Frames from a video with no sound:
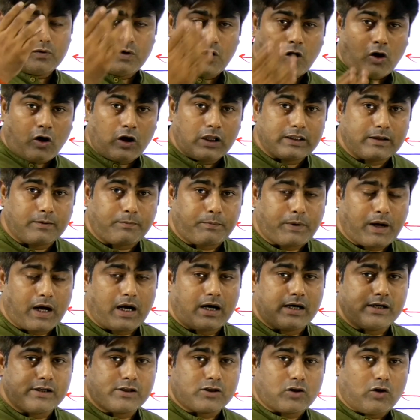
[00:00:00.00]
all the
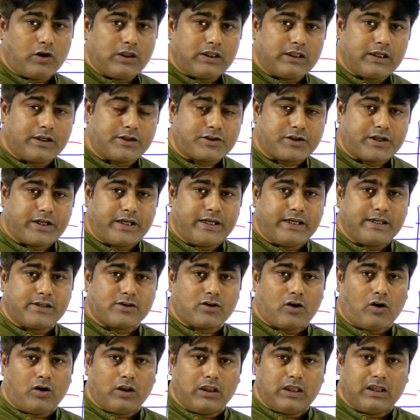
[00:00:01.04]
plants, all the trees,
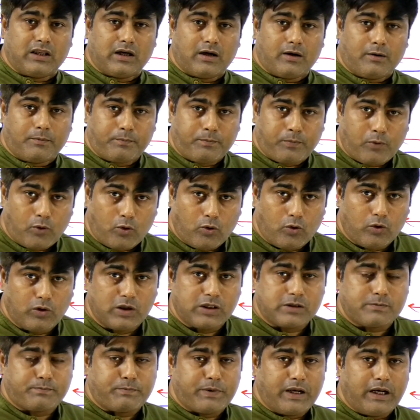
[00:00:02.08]
all the
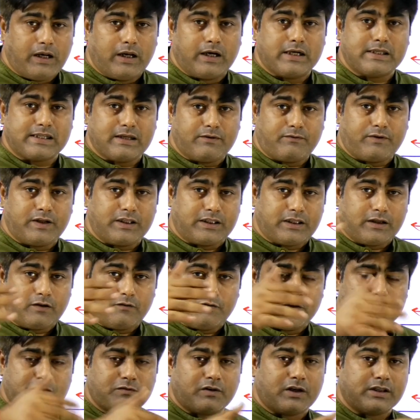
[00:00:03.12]
poles, pillars, everything
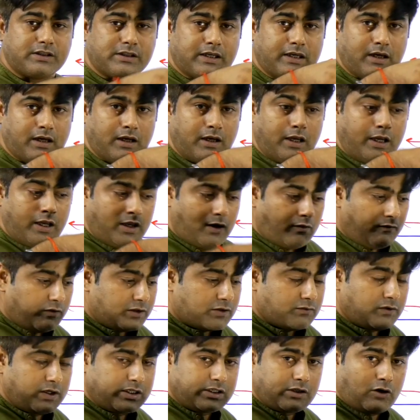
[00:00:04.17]
which was
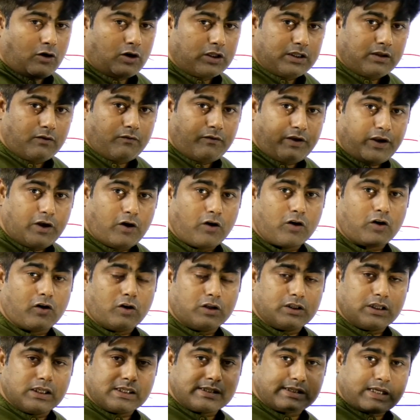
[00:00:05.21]
on the way or
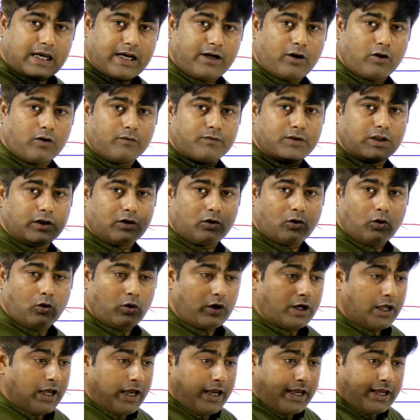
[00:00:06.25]
on the side of the
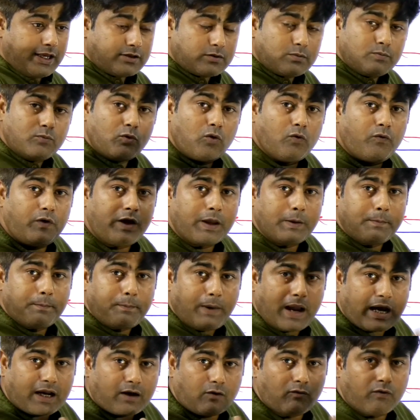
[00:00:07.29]
road is moving
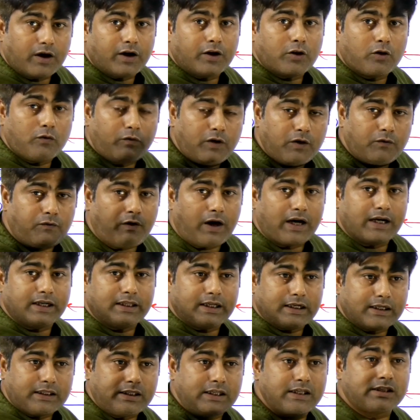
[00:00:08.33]
backward. You will find
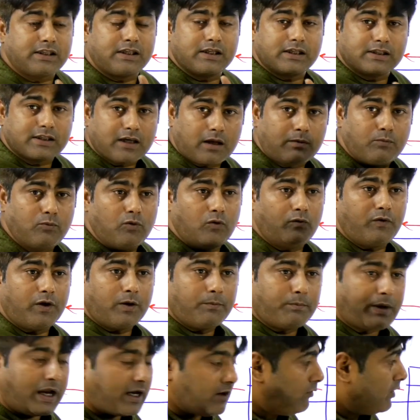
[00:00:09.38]
that these things are
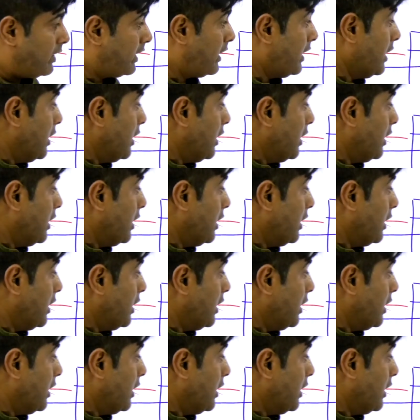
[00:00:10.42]
moving backward.